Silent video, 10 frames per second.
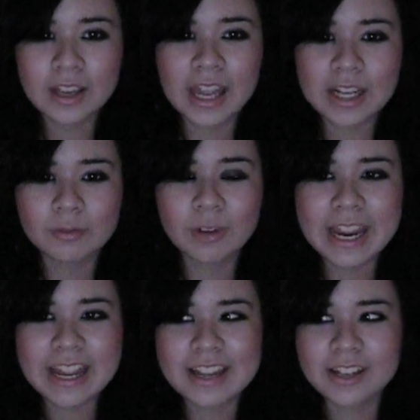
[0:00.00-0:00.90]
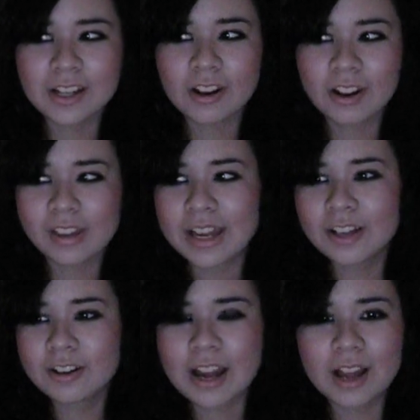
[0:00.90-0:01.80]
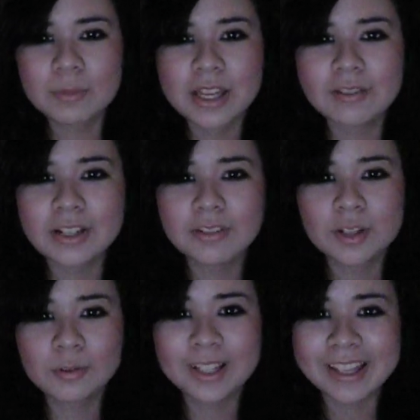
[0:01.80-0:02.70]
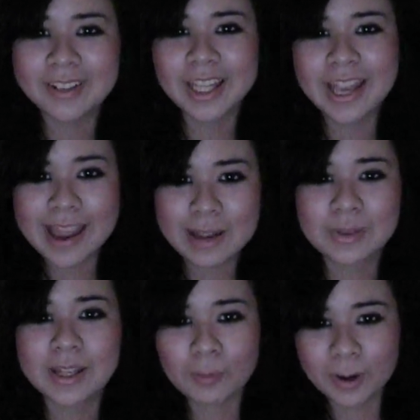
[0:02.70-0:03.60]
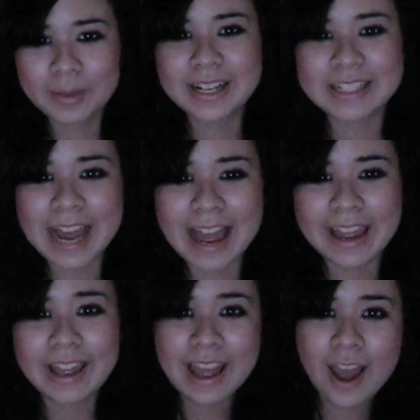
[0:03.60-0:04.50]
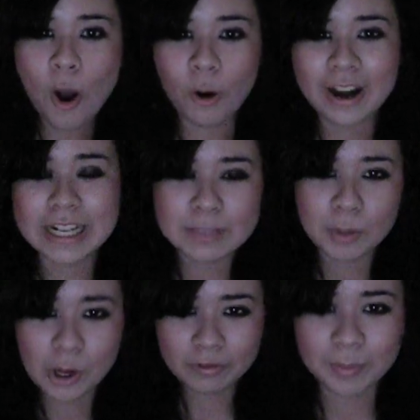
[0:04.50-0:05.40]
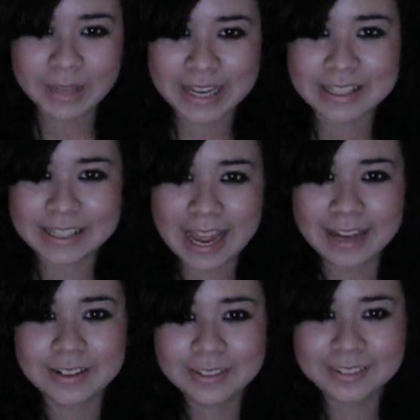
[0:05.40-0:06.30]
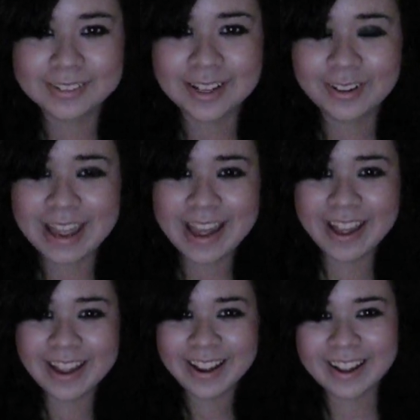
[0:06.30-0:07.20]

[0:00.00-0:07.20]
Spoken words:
and rate and all that crap, even if you really, really hate me and want me to die or explode from the inside. Okay?